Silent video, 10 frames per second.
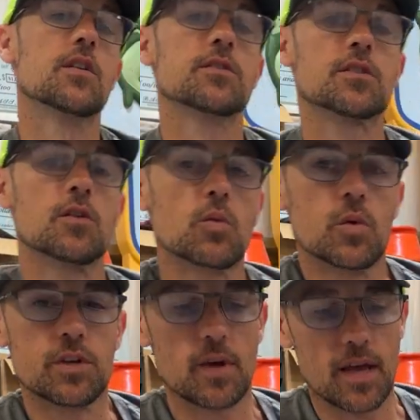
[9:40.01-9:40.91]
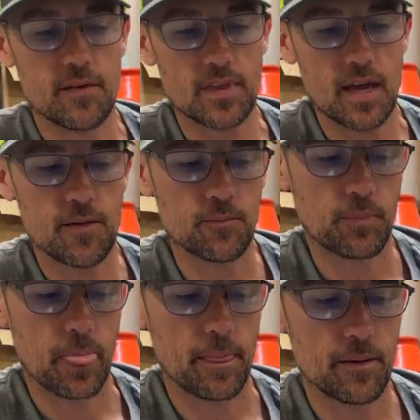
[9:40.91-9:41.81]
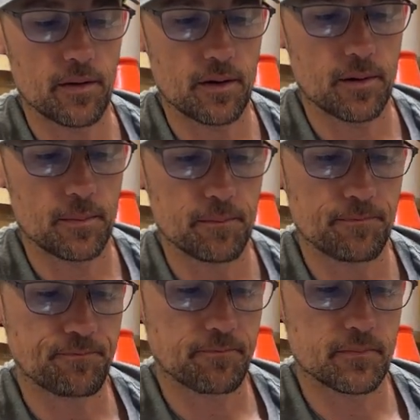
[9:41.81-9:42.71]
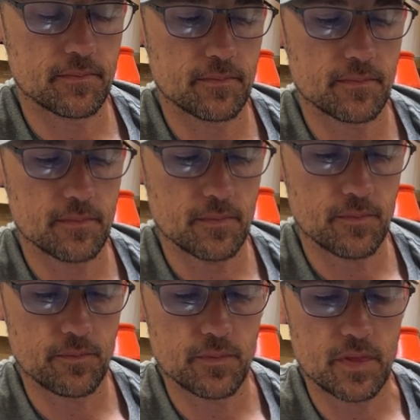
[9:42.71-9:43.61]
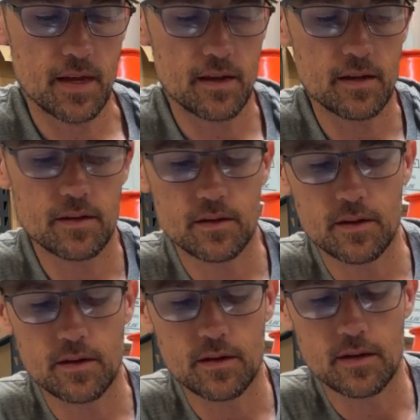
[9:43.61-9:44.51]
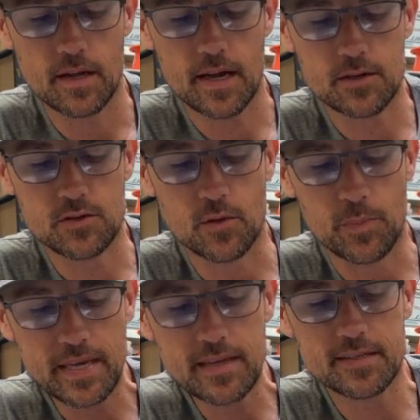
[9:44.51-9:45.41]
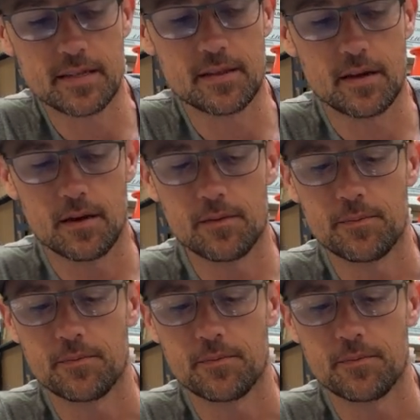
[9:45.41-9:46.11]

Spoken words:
So when you have that that extra piece in there